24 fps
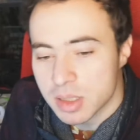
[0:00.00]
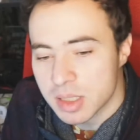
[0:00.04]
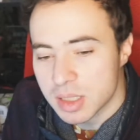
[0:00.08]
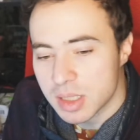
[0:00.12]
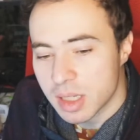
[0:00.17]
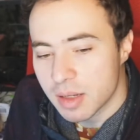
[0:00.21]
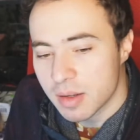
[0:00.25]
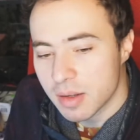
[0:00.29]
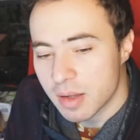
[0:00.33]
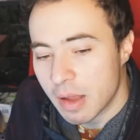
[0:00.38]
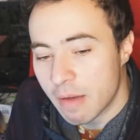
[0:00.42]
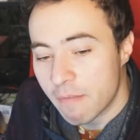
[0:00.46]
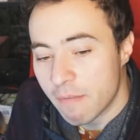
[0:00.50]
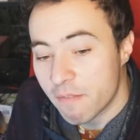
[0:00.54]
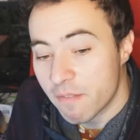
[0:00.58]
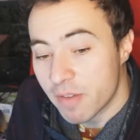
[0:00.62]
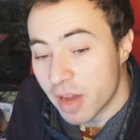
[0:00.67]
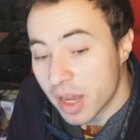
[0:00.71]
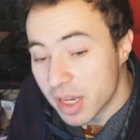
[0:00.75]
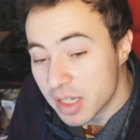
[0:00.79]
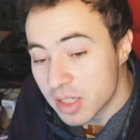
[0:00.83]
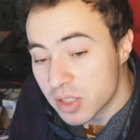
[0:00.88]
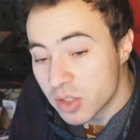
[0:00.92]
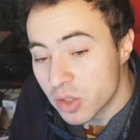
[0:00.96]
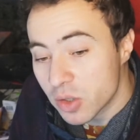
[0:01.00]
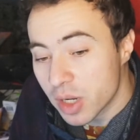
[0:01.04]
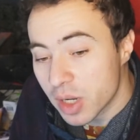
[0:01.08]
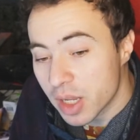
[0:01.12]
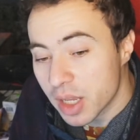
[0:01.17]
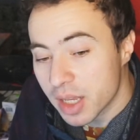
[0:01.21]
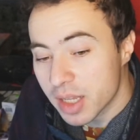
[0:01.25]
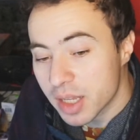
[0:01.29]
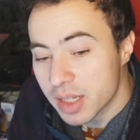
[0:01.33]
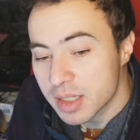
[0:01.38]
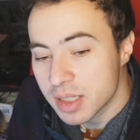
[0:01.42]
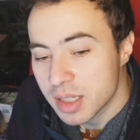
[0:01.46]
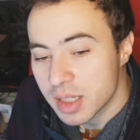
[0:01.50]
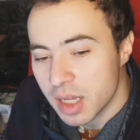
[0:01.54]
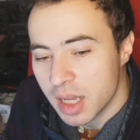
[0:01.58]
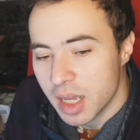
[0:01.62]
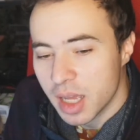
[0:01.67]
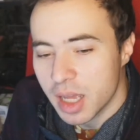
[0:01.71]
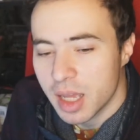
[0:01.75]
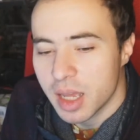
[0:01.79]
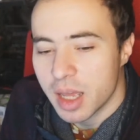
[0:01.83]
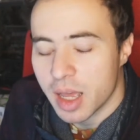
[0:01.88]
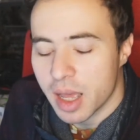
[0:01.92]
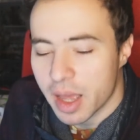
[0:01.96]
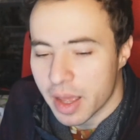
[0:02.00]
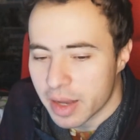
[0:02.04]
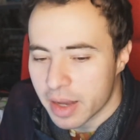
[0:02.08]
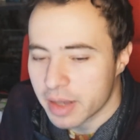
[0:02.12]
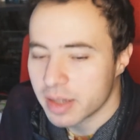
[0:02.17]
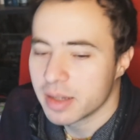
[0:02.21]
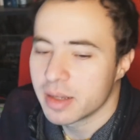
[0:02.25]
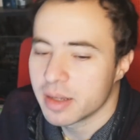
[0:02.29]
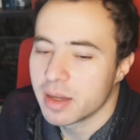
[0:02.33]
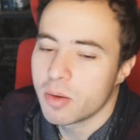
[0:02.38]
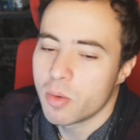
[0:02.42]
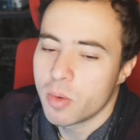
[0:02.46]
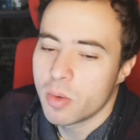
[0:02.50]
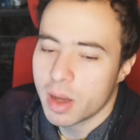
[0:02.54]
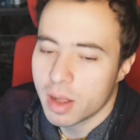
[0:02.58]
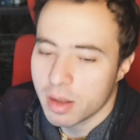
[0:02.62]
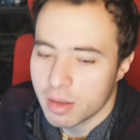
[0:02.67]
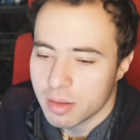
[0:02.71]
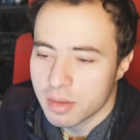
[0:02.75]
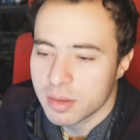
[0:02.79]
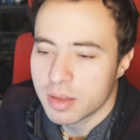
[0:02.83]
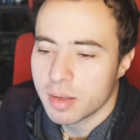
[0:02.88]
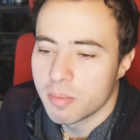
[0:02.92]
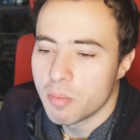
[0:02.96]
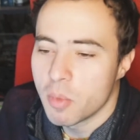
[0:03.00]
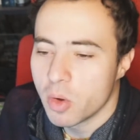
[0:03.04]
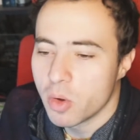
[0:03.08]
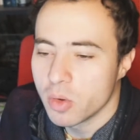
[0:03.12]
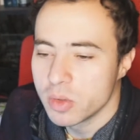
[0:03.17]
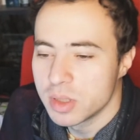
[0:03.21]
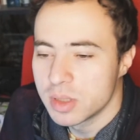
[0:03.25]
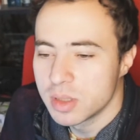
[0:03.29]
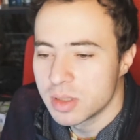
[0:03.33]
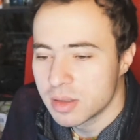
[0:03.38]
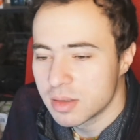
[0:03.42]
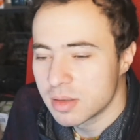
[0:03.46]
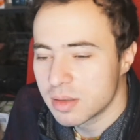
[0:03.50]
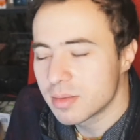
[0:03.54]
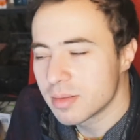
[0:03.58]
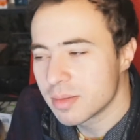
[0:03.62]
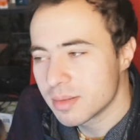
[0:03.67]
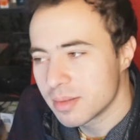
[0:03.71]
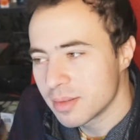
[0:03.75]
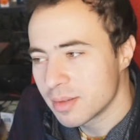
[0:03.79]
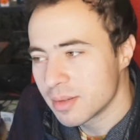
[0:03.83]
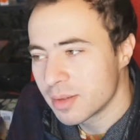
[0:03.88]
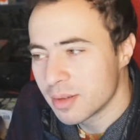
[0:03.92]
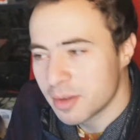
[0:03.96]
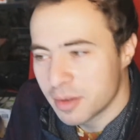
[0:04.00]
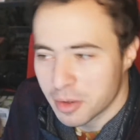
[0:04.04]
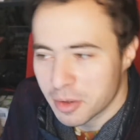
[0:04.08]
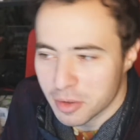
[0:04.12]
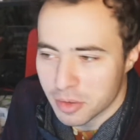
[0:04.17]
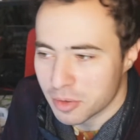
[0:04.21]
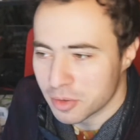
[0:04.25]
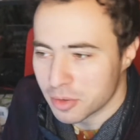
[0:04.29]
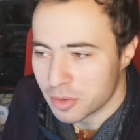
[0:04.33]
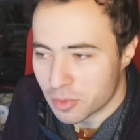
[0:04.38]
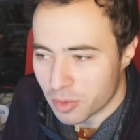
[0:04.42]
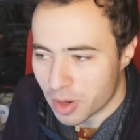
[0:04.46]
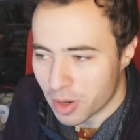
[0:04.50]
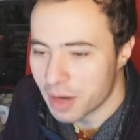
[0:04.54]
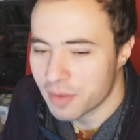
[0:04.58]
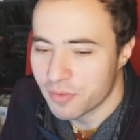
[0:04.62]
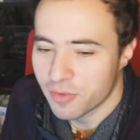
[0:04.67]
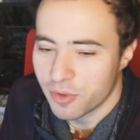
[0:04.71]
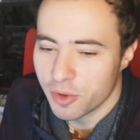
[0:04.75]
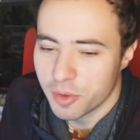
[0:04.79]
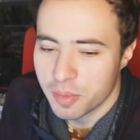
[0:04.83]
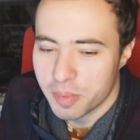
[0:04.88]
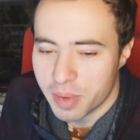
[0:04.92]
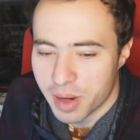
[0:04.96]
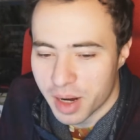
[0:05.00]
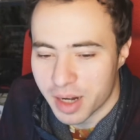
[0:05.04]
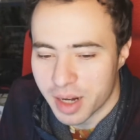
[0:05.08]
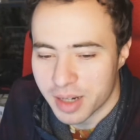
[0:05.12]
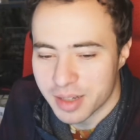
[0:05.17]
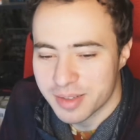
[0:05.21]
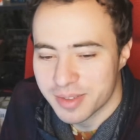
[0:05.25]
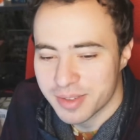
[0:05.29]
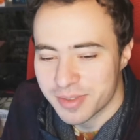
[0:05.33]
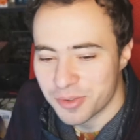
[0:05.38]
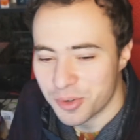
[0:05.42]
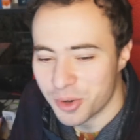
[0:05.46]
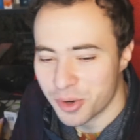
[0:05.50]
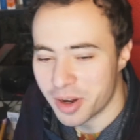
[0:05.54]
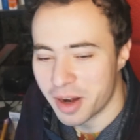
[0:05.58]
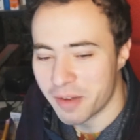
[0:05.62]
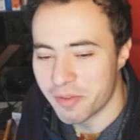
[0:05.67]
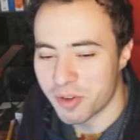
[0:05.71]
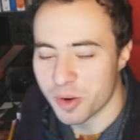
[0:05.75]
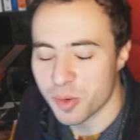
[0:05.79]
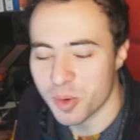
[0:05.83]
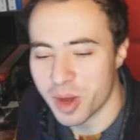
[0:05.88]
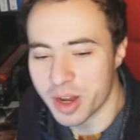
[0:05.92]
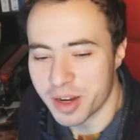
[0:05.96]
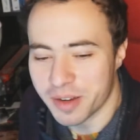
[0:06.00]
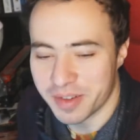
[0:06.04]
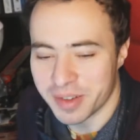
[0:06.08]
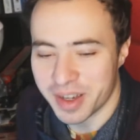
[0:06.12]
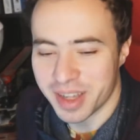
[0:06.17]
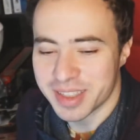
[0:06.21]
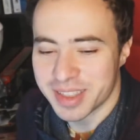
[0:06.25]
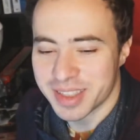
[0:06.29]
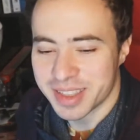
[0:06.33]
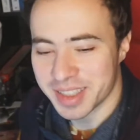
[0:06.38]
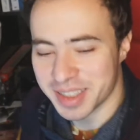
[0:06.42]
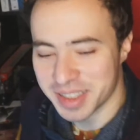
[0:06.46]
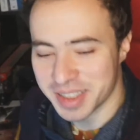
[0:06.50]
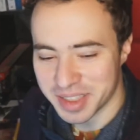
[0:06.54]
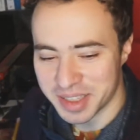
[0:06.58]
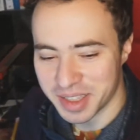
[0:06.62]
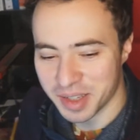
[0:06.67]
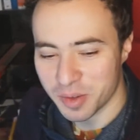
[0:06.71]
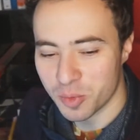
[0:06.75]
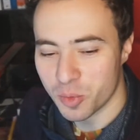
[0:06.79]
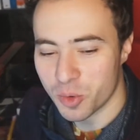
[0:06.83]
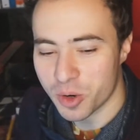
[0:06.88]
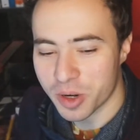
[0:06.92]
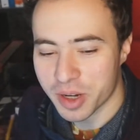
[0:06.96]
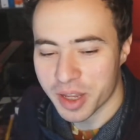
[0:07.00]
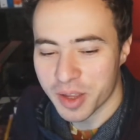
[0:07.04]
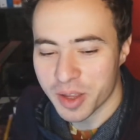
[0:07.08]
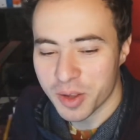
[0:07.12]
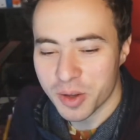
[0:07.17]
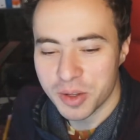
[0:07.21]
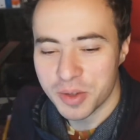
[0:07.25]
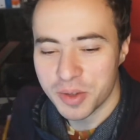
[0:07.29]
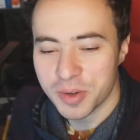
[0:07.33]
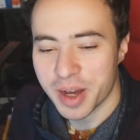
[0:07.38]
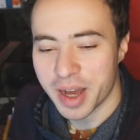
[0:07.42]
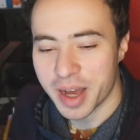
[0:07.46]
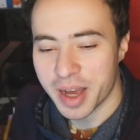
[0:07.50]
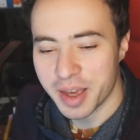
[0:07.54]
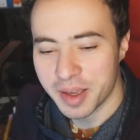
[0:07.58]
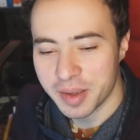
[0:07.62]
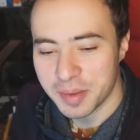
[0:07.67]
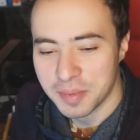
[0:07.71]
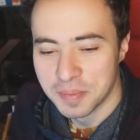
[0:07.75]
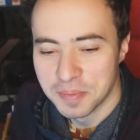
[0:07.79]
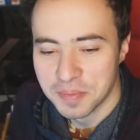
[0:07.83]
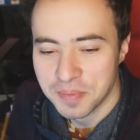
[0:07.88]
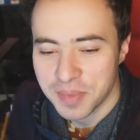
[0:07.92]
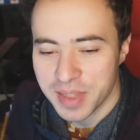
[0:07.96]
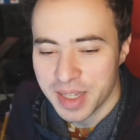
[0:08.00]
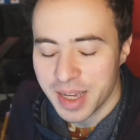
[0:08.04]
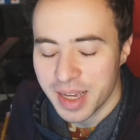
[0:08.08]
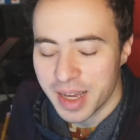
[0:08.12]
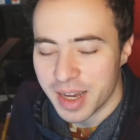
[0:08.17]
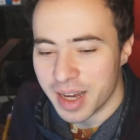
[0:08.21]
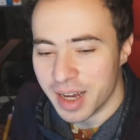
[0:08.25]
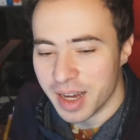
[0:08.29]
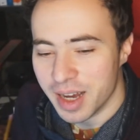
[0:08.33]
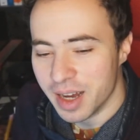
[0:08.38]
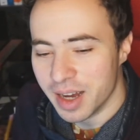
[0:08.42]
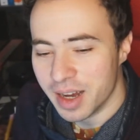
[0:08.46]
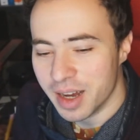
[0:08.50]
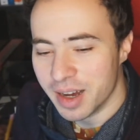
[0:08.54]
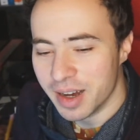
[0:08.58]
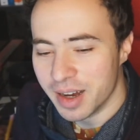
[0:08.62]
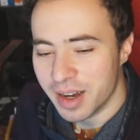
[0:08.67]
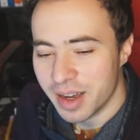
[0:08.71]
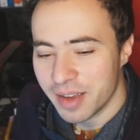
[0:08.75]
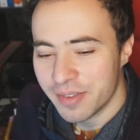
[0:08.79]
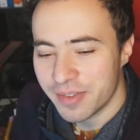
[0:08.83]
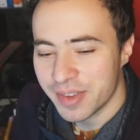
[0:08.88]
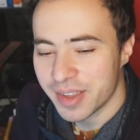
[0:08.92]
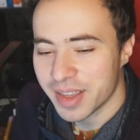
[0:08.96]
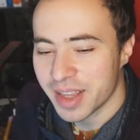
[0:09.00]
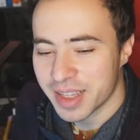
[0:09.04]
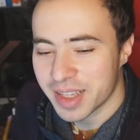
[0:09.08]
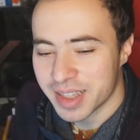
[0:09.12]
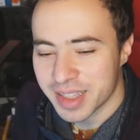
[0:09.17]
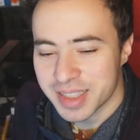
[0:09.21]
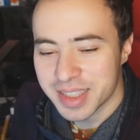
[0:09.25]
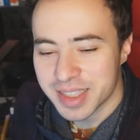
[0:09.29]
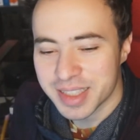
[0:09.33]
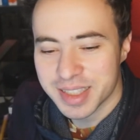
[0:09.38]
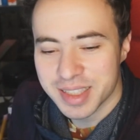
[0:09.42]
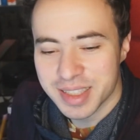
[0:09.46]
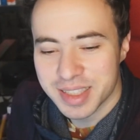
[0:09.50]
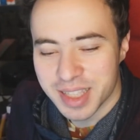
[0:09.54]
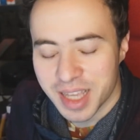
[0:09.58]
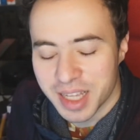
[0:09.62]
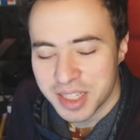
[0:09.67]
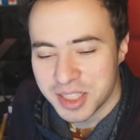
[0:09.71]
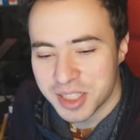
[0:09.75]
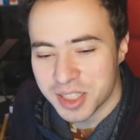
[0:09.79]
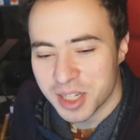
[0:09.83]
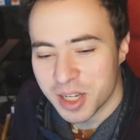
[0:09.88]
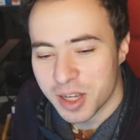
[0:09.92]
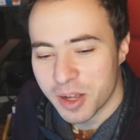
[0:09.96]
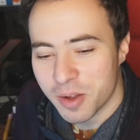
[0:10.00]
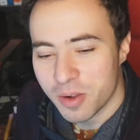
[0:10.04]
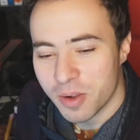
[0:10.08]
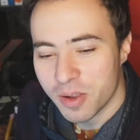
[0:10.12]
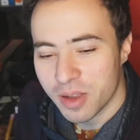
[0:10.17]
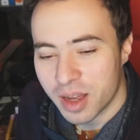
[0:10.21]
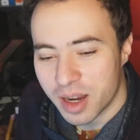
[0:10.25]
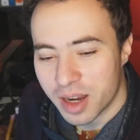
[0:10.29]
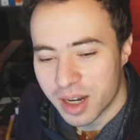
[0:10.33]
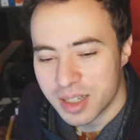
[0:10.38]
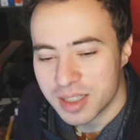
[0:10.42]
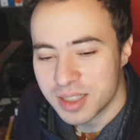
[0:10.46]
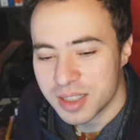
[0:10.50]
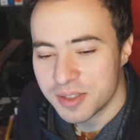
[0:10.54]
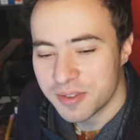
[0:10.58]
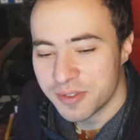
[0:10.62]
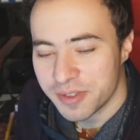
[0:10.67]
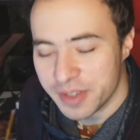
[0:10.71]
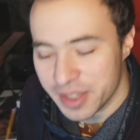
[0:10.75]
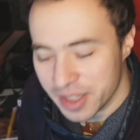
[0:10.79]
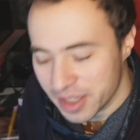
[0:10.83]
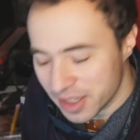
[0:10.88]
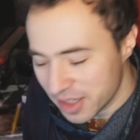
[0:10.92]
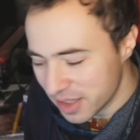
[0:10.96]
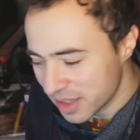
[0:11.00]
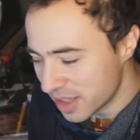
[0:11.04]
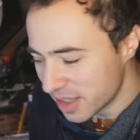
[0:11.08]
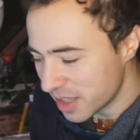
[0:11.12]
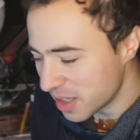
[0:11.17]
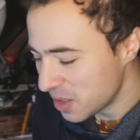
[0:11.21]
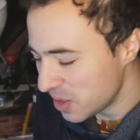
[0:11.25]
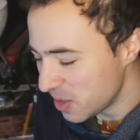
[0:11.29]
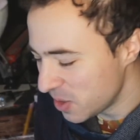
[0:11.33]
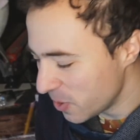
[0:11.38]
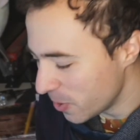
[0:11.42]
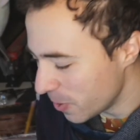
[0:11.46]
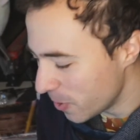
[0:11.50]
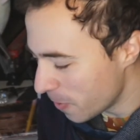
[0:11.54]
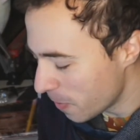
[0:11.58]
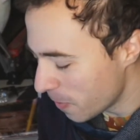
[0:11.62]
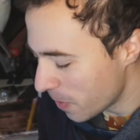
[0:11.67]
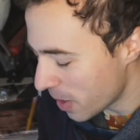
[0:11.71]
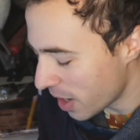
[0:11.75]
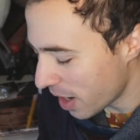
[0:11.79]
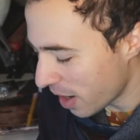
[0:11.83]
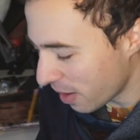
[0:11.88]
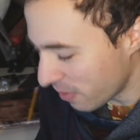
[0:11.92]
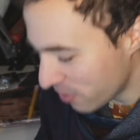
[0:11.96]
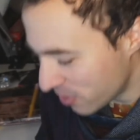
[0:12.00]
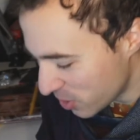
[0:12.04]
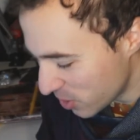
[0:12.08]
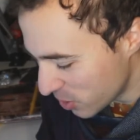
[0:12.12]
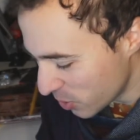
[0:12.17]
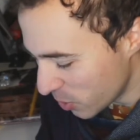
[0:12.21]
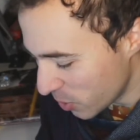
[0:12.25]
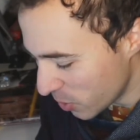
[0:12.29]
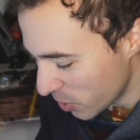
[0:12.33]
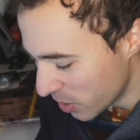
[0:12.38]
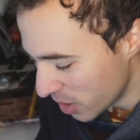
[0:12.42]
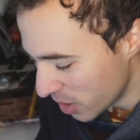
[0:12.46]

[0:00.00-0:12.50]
and uh, fine tuning it. And uh, well, the most dreadful part for every one of us is the working on UI. Uh, I feel like this is such a large field that you have to.